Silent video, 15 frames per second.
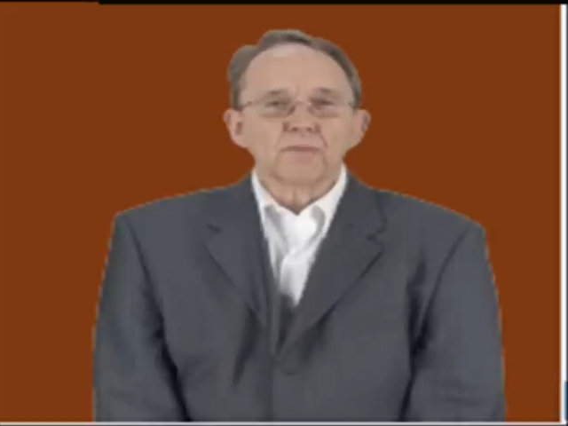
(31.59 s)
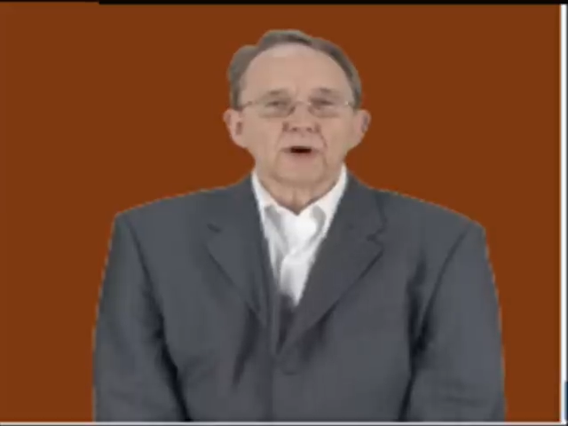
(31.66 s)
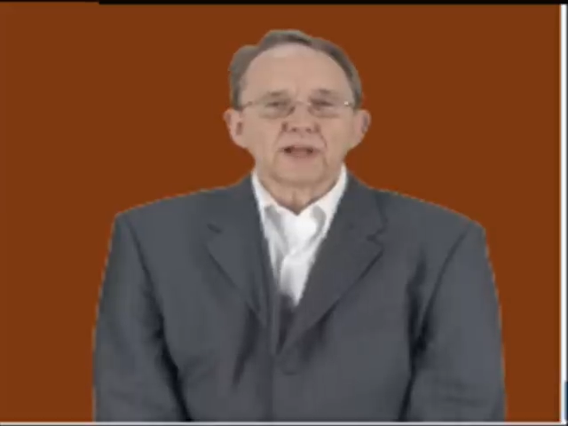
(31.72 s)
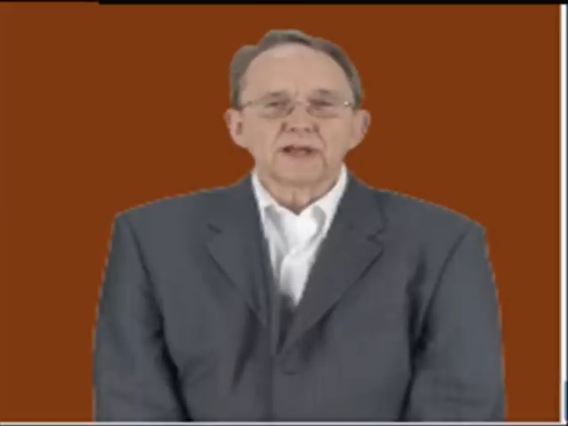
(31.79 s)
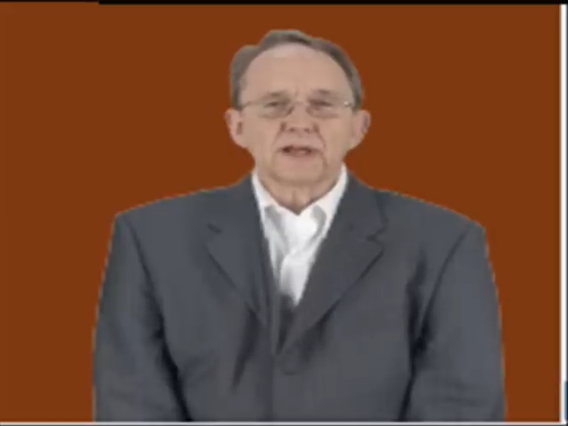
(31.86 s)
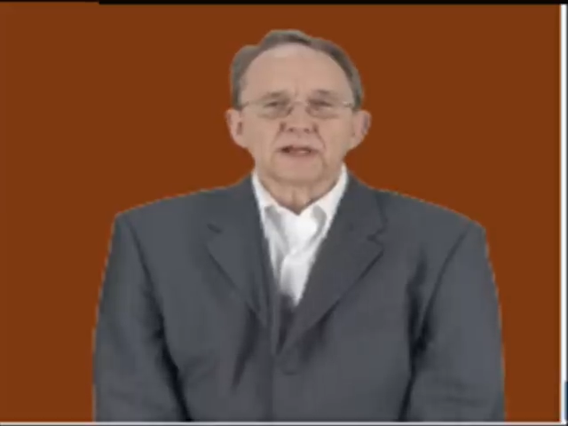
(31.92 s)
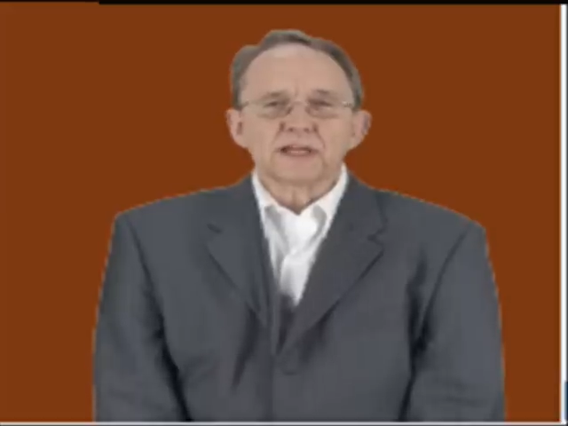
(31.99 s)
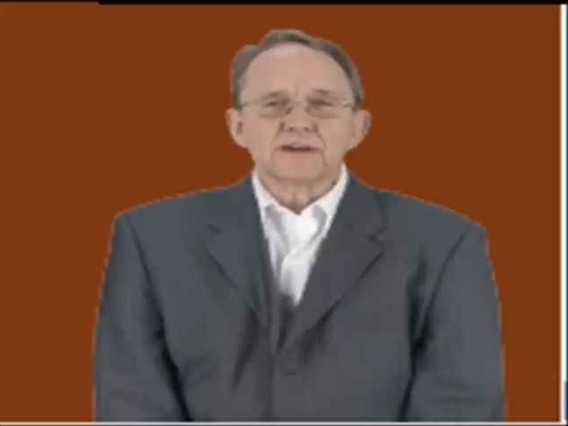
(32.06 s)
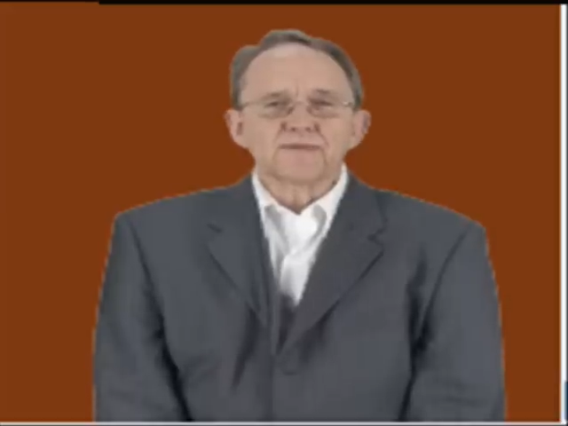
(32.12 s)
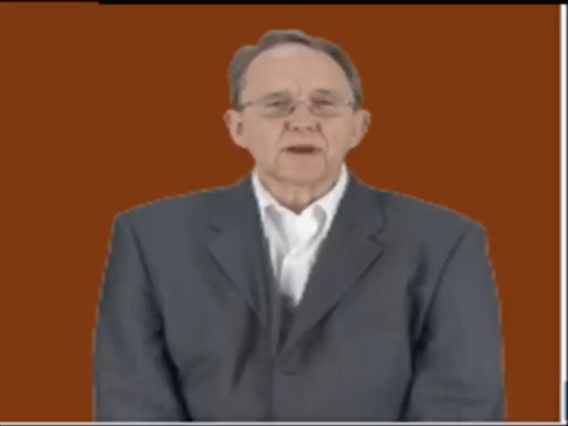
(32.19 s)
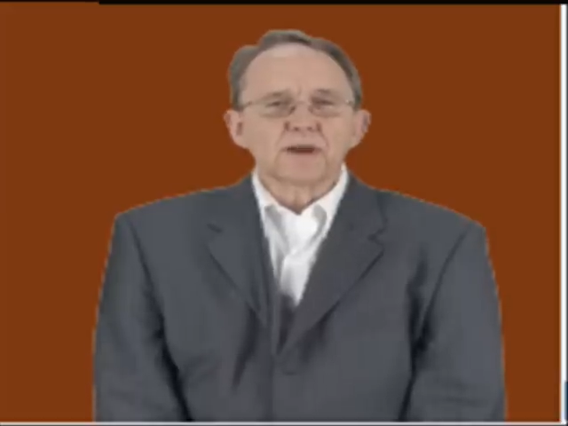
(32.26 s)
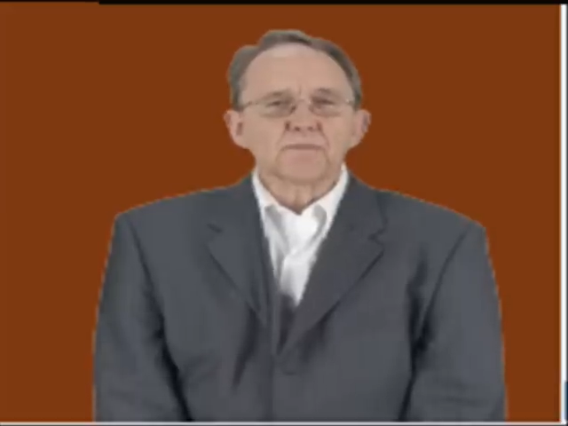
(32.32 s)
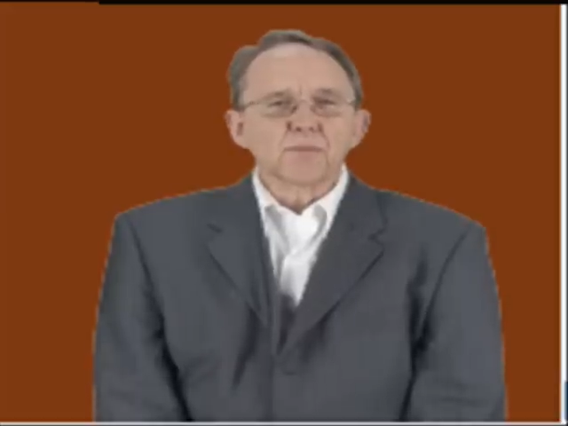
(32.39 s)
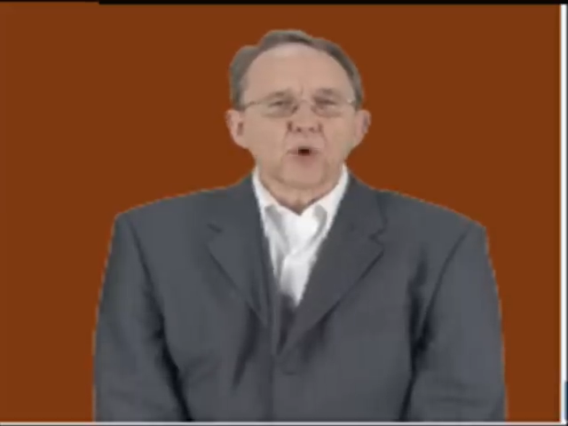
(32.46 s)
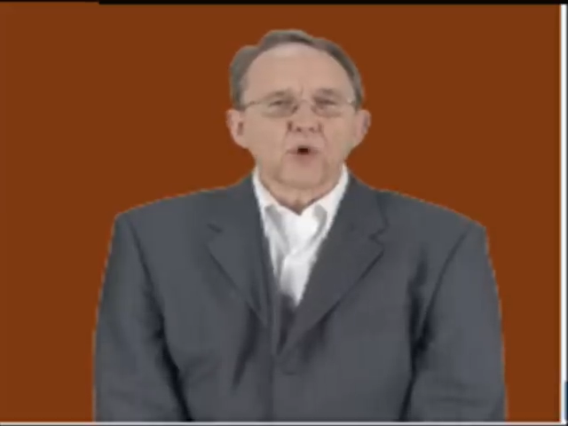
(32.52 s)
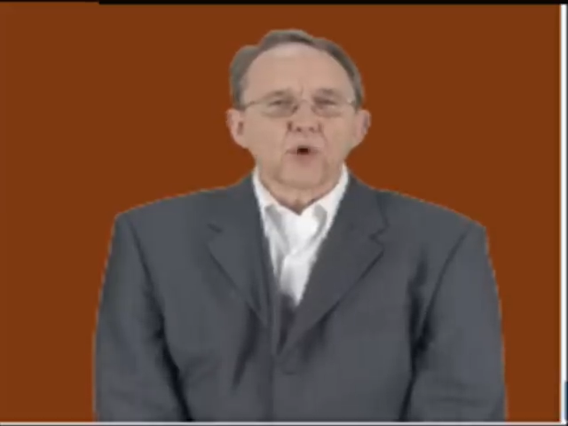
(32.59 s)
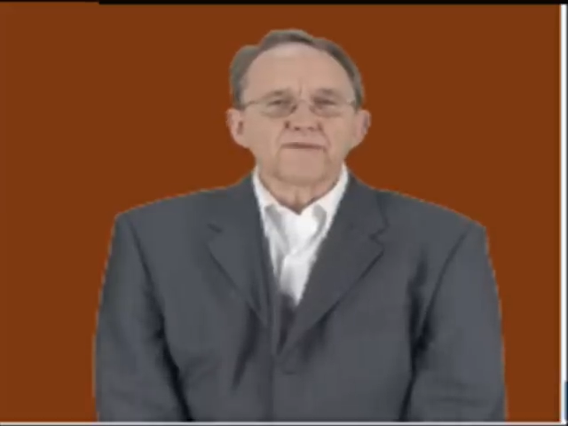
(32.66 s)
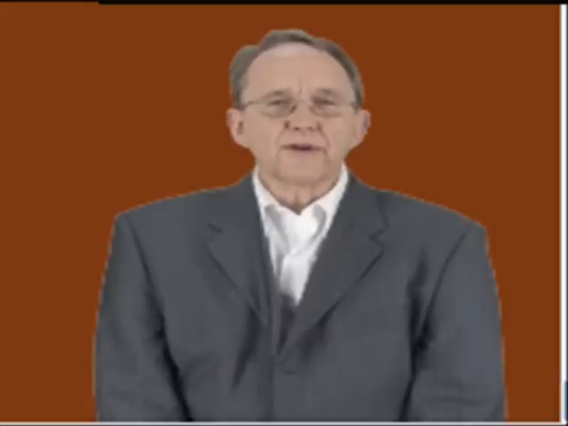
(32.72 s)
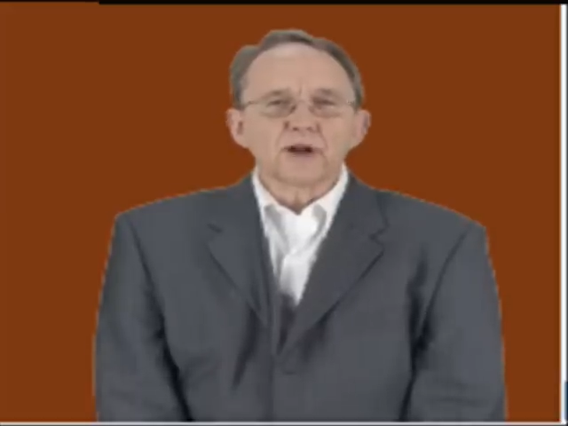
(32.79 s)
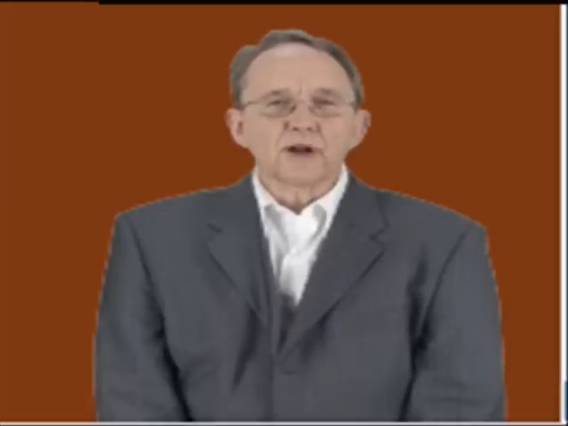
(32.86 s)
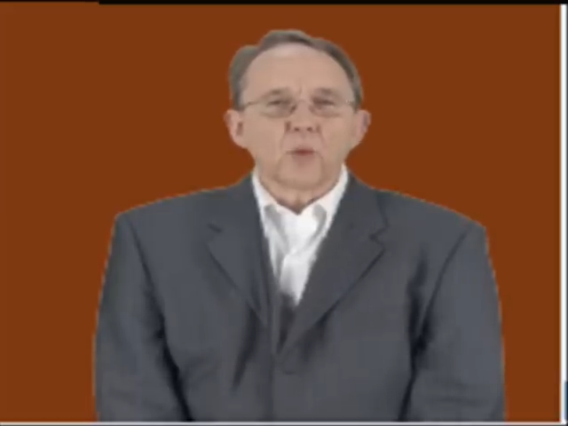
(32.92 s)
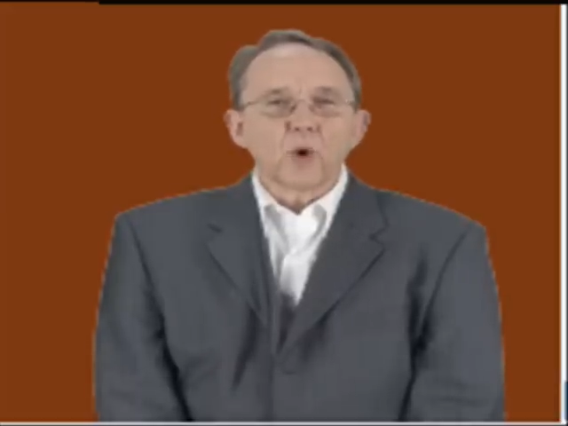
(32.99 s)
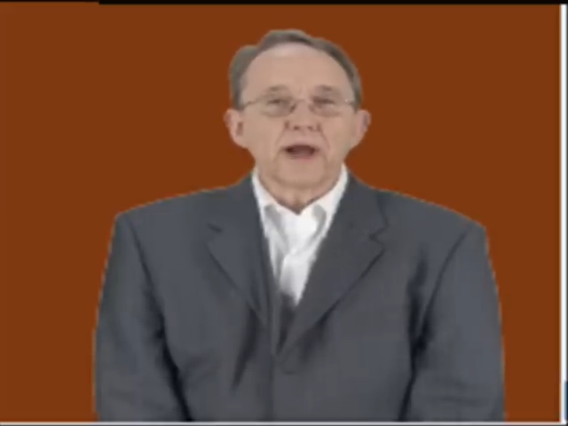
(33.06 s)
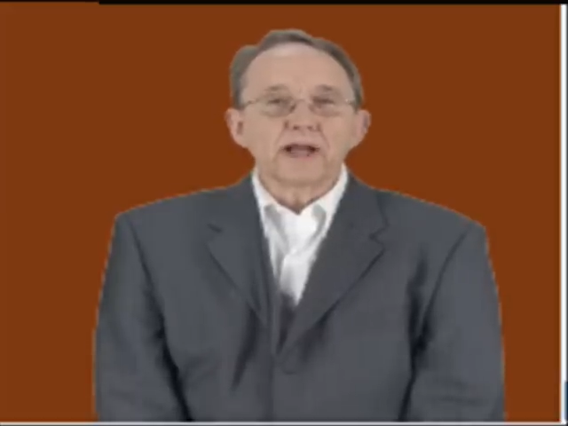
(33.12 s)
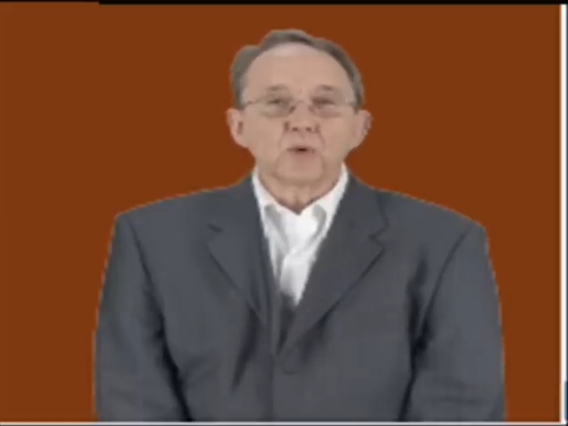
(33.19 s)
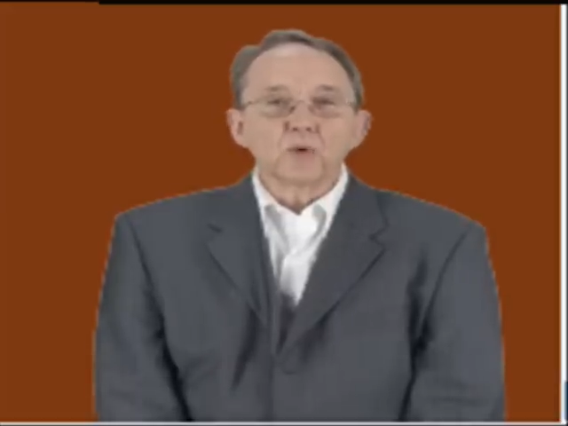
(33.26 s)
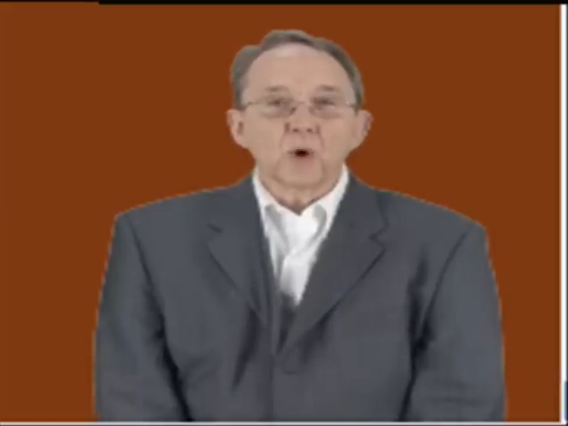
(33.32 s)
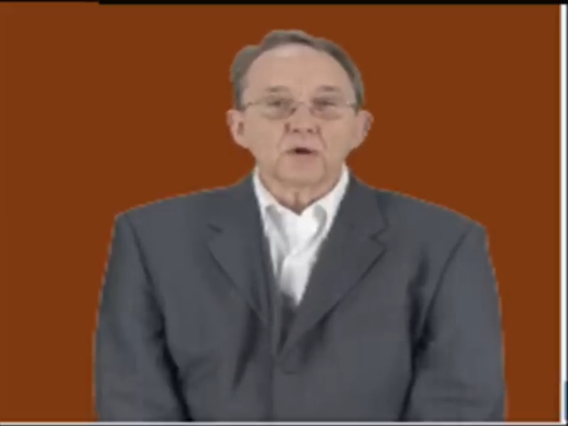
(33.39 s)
money and giving more of it away to